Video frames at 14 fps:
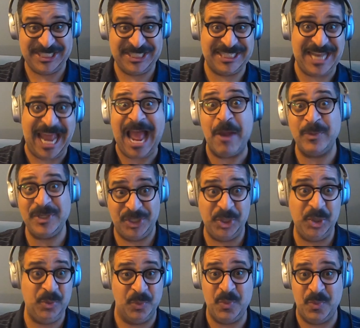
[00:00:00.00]
This is how we
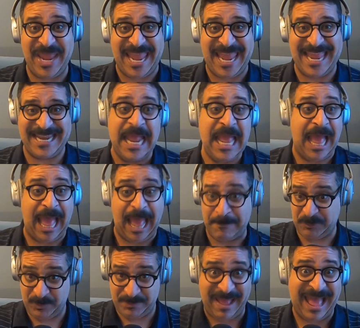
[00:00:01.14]
do it.
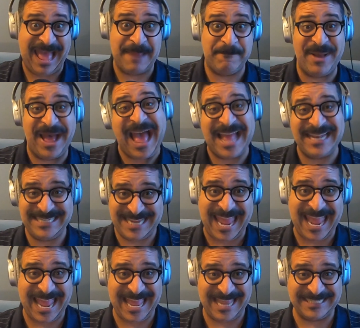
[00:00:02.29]
I'm doing my
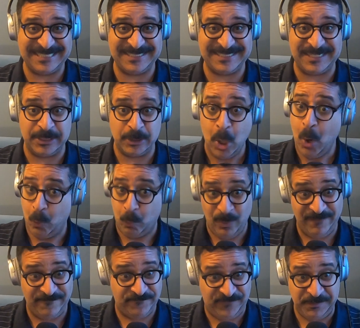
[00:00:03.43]
podcast.
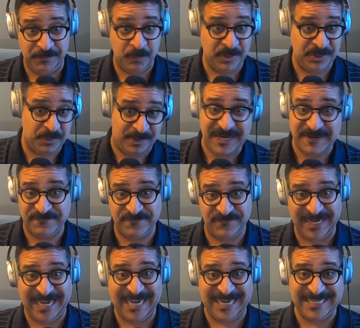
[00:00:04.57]
Riffin with
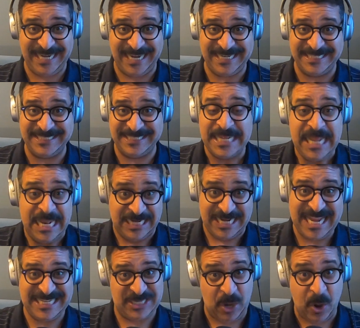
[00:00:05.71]
Griffin.
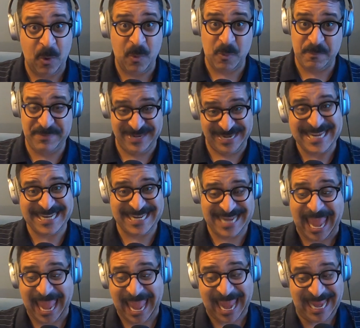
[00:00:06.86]
Let's hope it
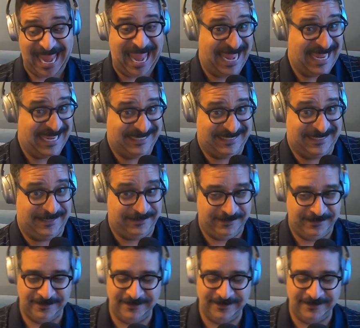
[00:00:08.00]
lasts.